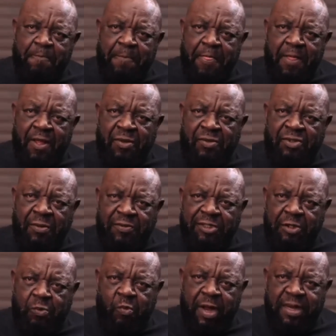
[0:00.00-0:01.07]

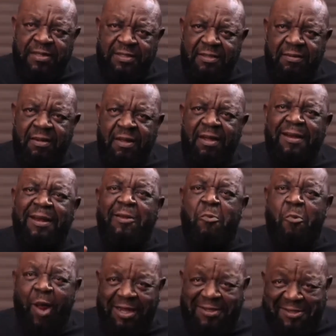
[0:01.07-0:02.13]
subsequent
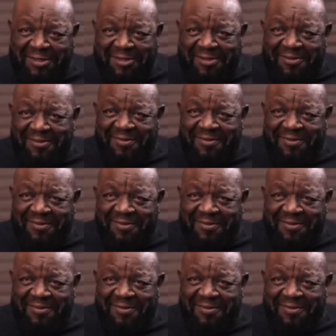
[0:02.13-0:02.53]
request,